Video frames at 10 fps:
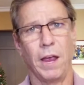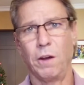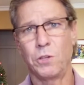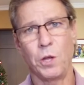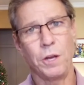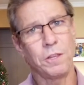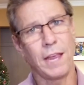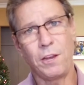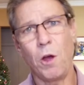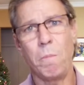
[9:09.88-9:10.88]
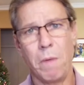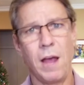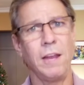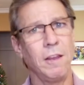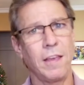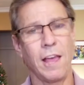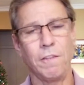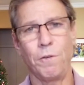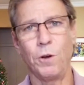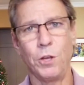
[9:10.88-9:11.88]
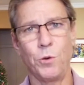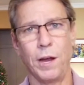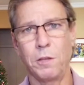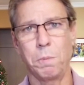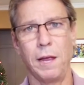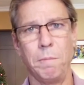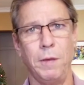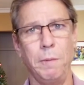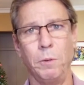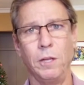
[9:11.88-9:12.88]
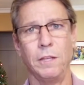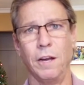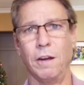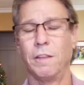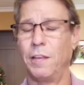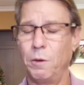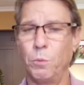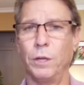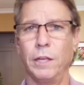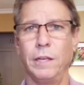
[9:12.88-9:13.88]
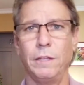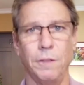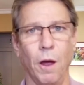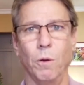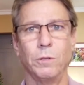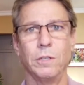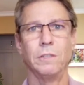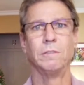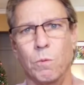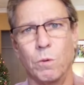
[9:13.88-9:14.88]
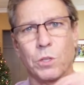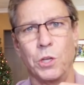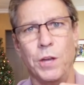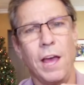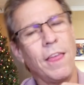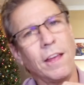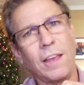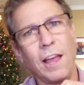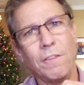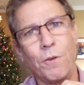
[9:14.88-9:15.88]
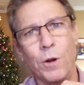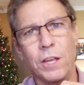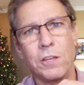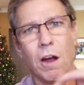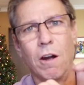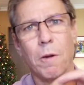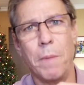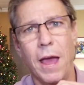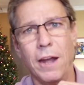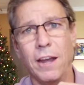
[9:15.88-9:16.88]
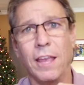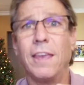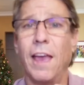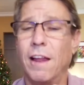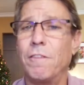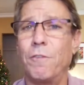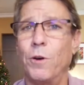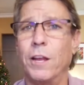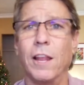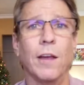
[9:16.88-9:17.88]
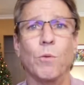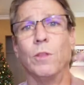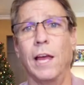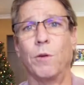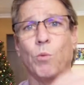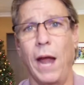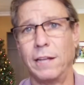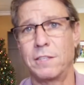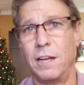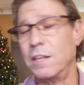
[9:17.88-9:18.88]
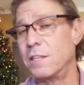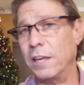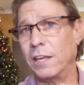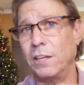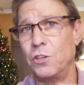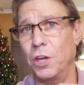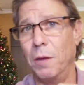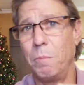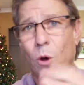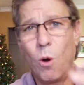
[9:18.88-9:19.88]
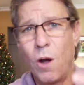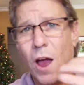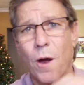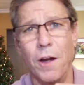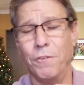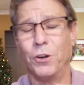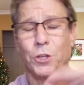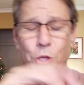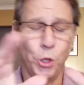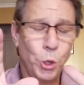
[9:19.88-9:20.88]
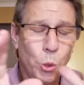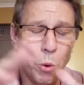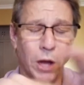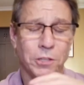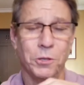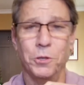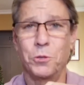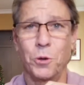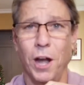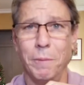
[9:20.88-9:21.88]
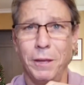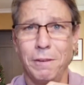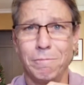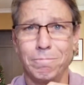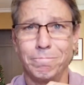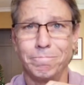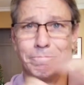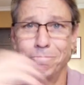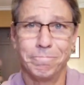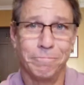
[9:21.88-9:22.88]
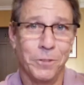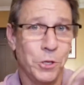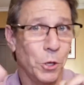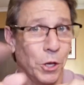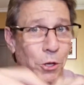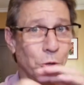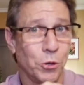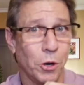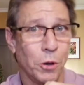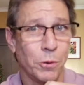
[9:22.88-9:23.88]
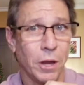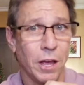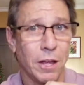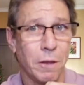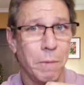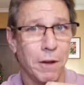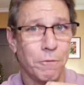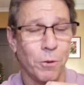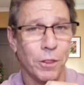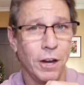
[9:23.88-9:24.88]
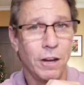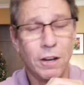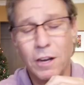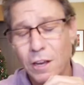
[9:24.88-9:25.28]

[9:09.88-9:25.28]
Arizona, they don't mind the California transplant people in there. They really don't. Well, so now that Californians are abandoning California like rats on a sinking ship, or however you want to describe it, you can use your own metaphor there.